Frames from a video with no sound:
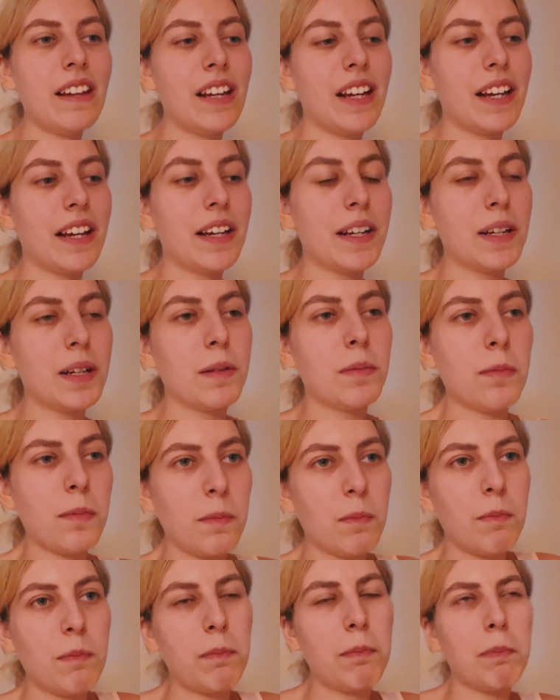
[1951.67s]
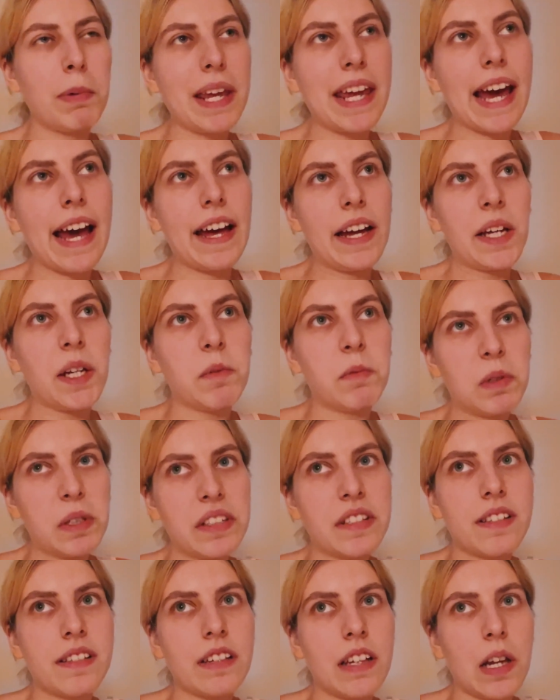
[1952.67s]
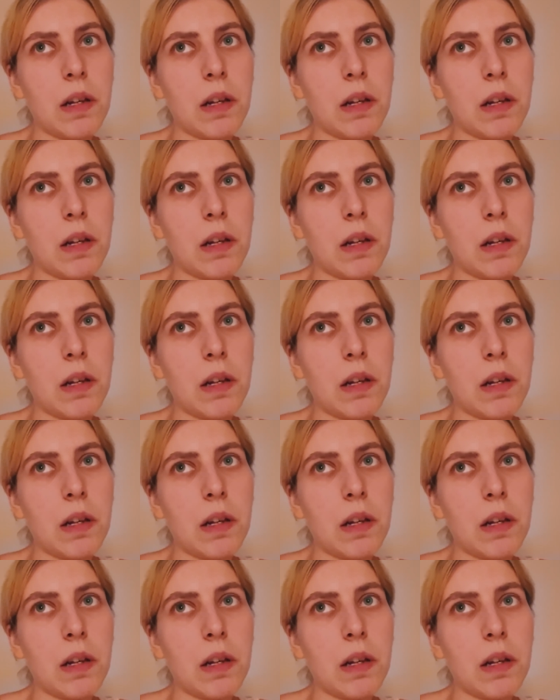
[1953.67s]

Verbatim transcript: Um, but yeah, it was